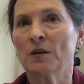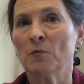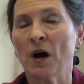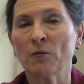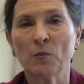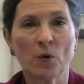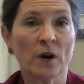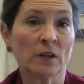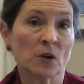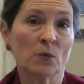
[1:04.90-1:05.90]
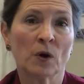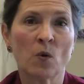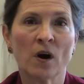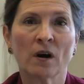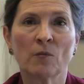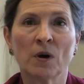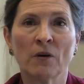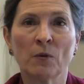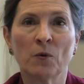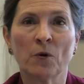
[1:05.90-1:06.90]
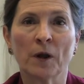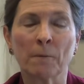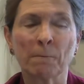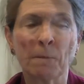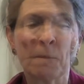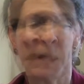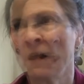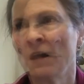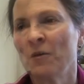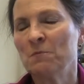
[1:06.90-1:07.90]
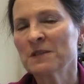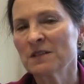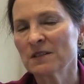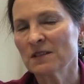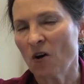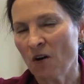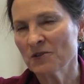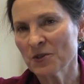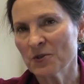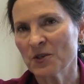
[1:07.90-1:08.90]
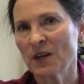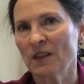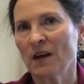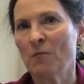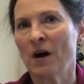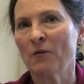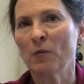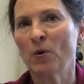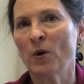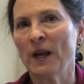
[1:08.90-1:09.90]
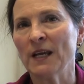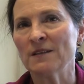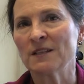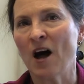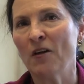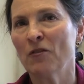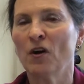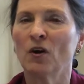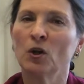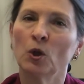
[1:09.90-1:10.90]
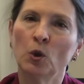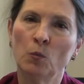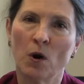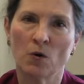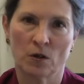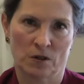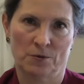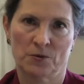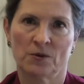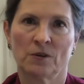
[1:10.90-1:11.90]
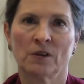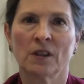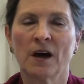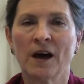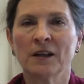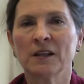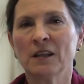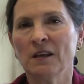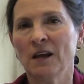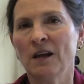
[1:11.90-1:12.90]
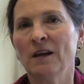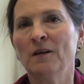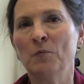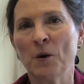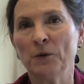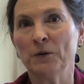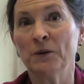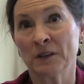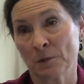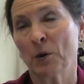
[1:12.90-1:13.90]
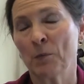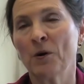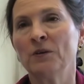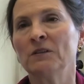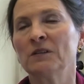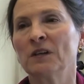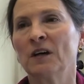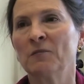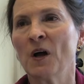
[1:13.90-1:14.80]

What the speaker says: combined reporting, don't require combined reporting. Businesses also see that combined reporting is not the loophole closer that the proponents